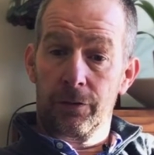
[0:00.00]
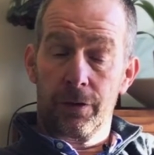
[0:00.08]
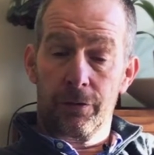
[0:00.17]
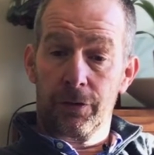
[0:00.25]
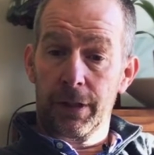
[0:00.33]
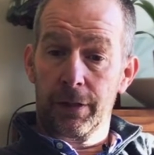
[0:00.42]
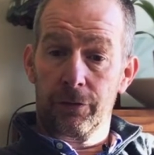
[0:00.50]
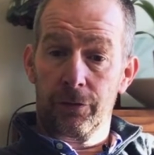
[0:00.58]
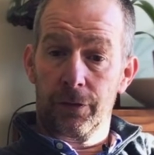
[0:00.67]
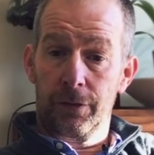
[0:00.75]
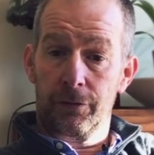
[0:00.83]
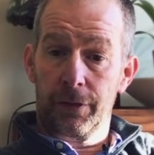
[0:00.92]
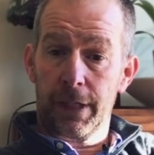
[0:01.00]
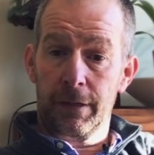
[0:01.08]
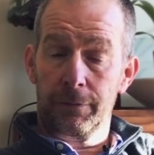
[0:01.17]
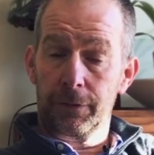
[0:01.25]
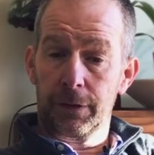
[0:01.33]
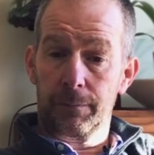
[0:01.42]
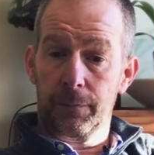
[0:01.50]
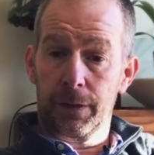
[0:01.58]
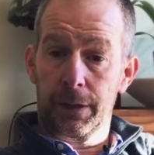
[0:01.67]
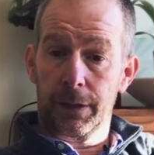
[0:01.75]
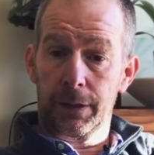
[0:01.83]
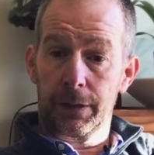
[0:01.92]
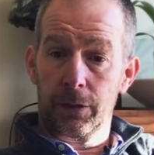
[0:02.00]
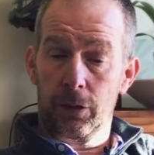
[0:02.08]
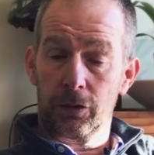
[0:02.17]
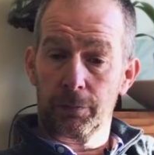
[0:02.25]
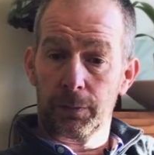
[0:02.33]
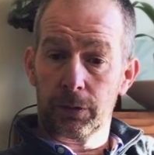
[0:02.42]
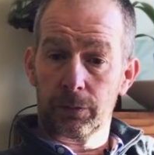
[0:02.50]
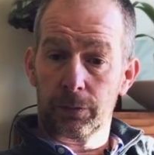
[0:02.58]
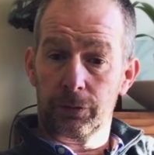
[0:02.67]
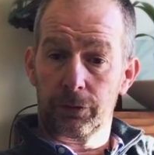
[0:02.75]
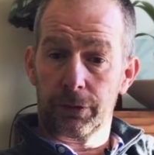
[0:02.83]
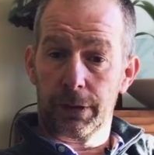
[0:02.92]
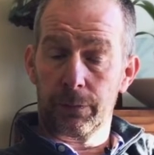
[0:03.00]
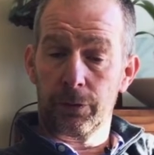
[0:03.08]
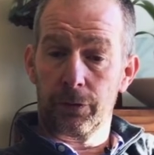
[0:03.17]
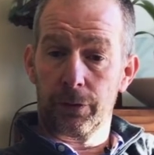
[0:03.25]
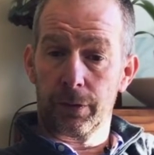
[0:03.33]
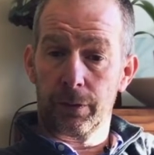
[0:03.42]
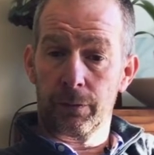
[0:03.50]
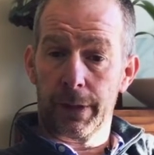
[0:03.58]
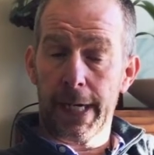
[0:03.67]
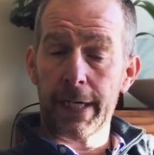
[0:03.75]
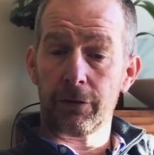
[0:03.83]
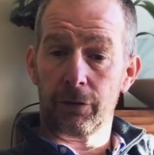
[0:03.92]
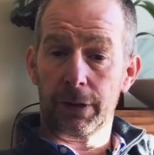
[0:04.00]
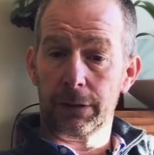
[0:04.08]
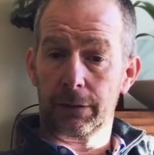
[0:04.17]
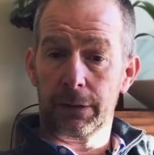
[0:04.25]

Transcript: I say the staff in the hospital were excellent,